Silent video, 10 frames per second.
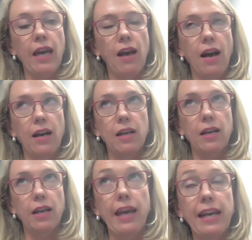uh,
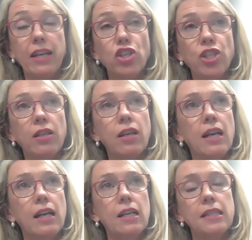connection
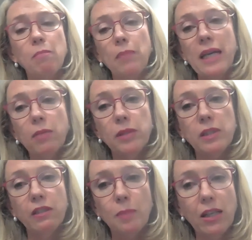some people
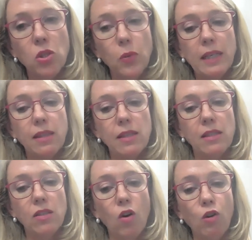have been doing
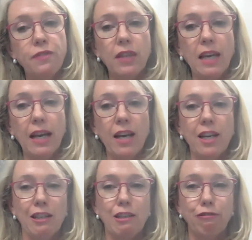this off their
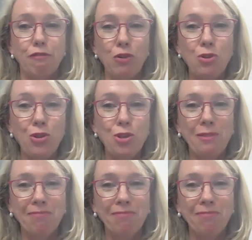phone,